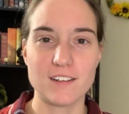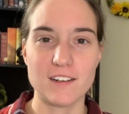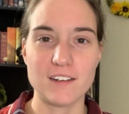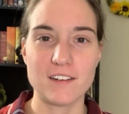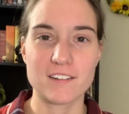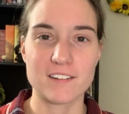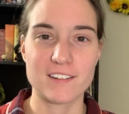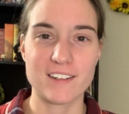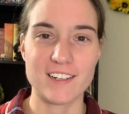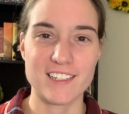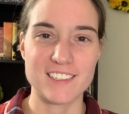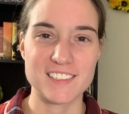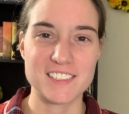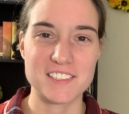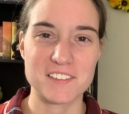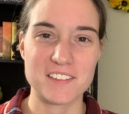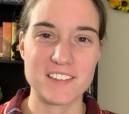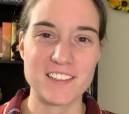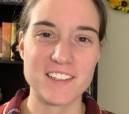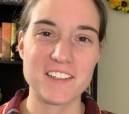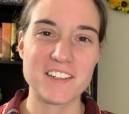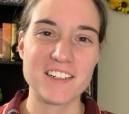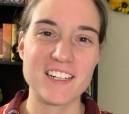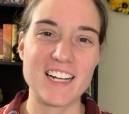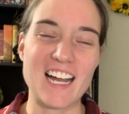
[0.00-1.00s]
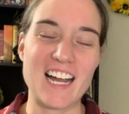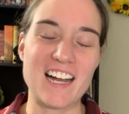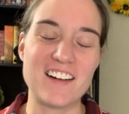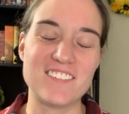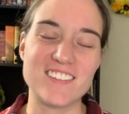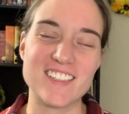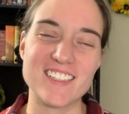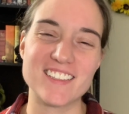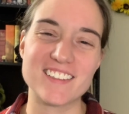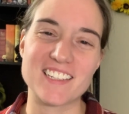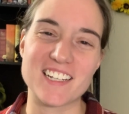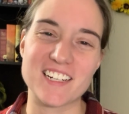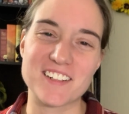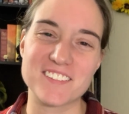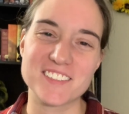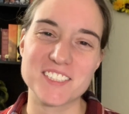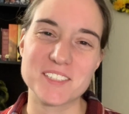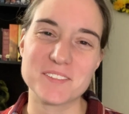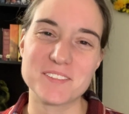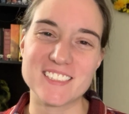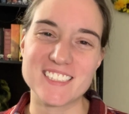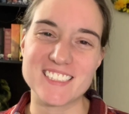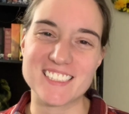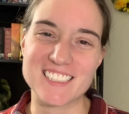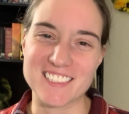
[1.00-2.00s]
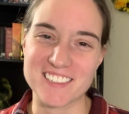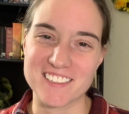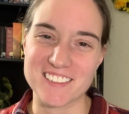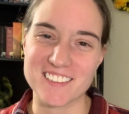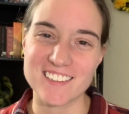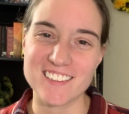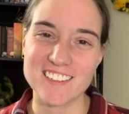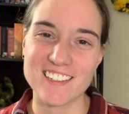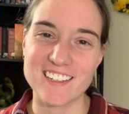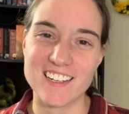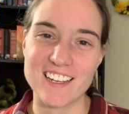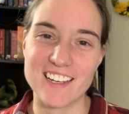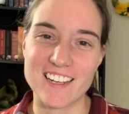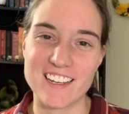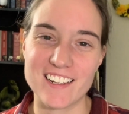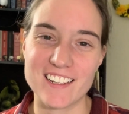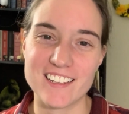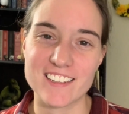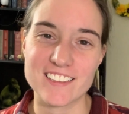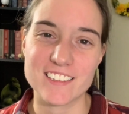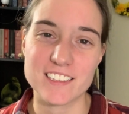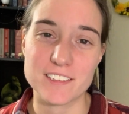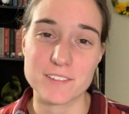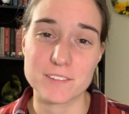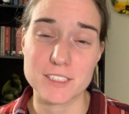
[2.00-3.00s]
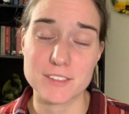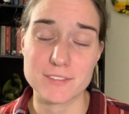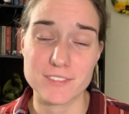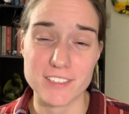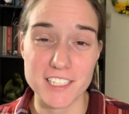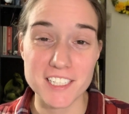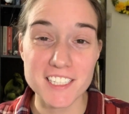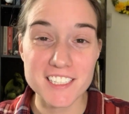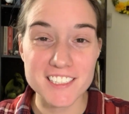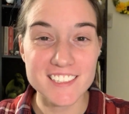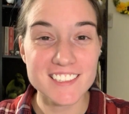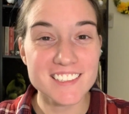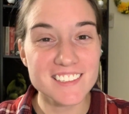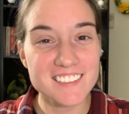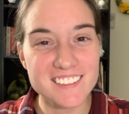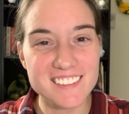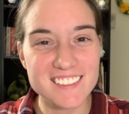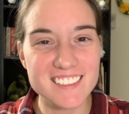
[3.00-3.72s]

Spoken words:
Alright, so there you have it. There was my dinner, and it was very good.